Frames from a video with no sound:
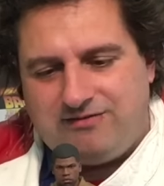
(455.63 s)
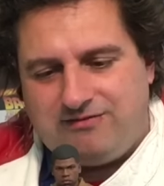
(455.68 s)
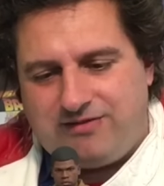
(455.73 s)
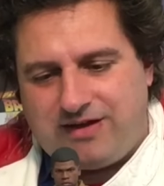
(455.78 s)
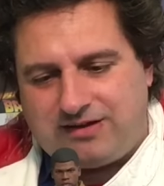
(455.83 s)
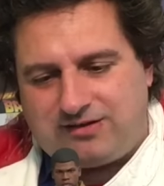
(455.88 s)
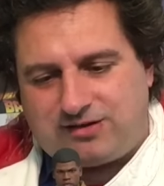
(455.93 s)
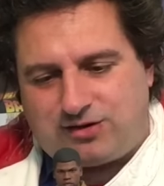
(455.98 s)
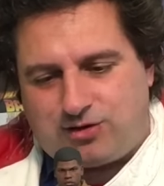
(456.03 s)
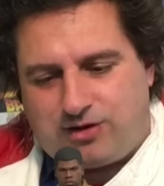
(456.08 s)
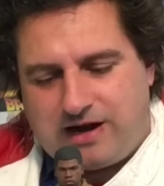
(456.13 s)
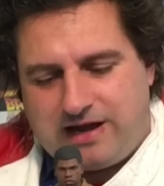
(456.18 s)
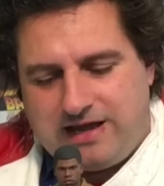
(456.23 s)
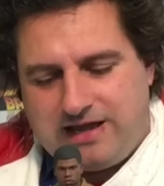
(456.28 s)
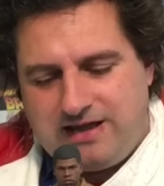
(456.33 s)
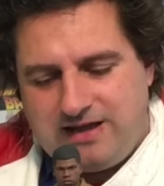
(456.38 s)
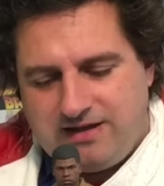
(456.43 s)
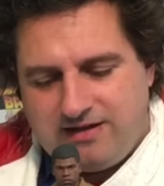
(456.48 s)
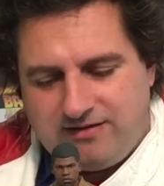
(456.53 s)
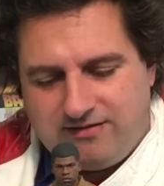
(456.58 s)
that's
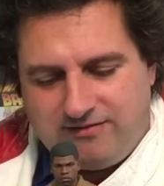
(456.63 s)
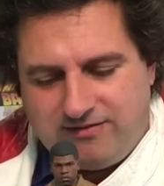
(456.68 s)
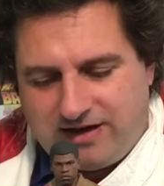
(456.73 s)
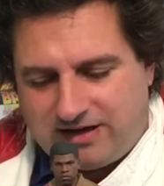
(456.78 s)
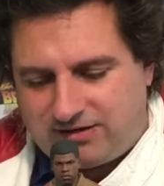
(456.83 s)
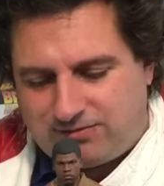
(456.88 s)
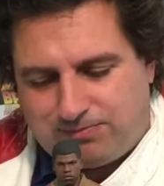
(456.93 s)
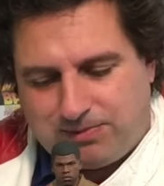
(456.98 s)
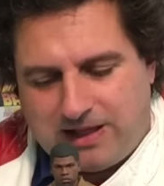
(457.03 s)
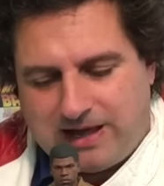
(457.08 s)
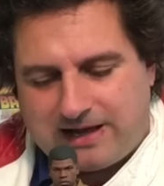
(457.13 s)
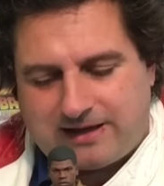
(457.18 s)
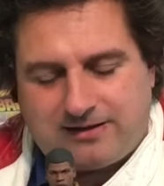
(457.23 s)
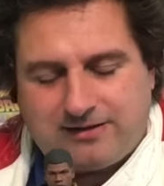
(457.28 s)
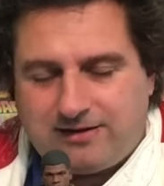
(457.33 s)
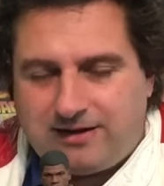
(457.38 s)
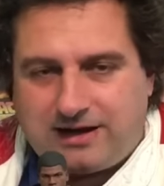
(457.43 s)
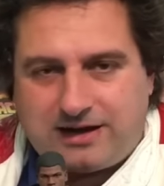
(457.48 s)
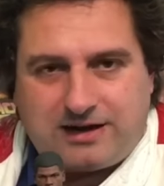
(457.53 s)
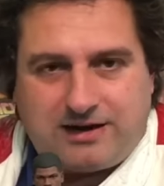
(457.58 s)
grey, that's black.
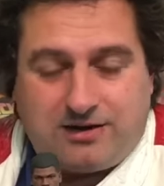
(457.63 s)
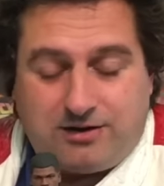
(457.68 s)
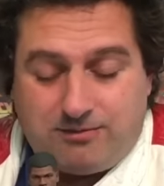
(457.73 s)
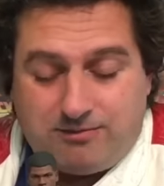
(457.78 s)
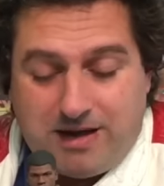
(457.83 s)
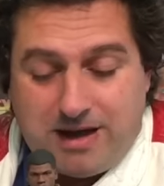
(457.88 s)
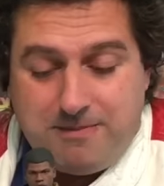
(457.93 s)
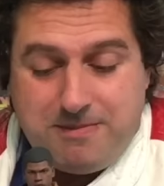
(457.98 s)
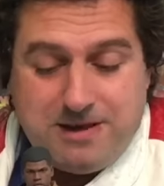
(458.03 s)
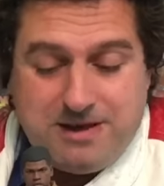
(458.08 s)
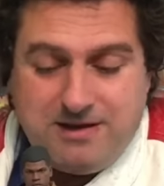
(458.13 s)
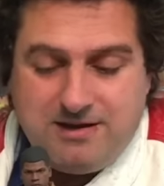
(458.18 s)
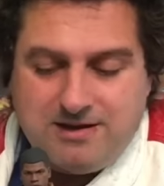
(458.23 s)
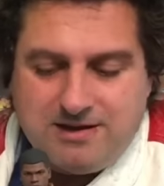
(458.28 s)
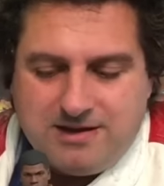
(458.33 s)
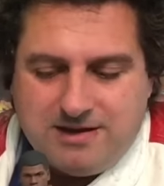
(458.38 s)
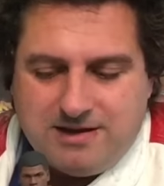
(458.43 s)
I don't know, maybe